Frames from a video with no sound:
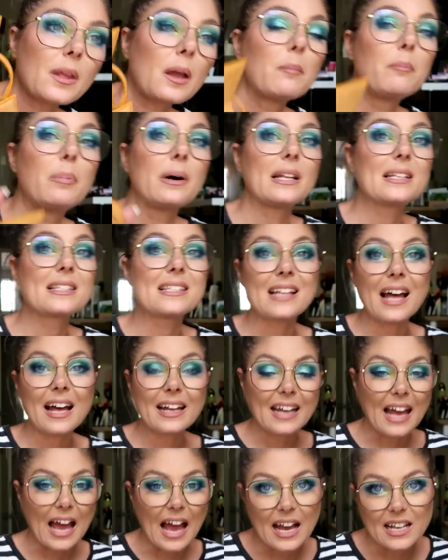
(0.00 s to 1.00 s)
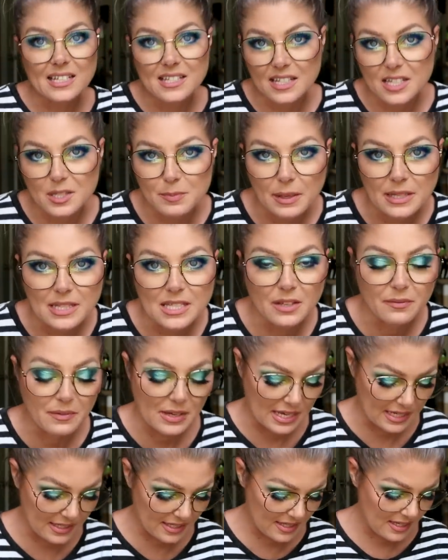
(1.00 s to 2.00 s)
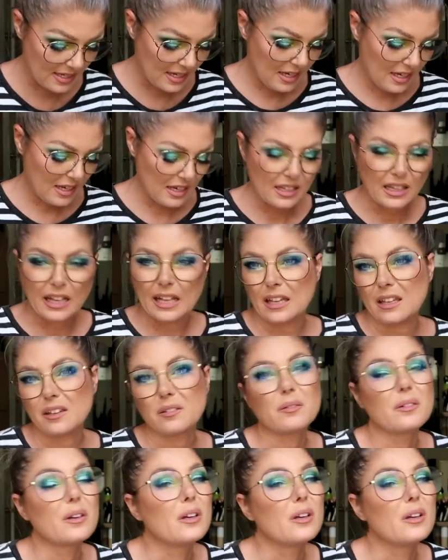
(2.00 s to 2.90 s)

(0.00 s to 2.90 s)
but it's not as expensive as like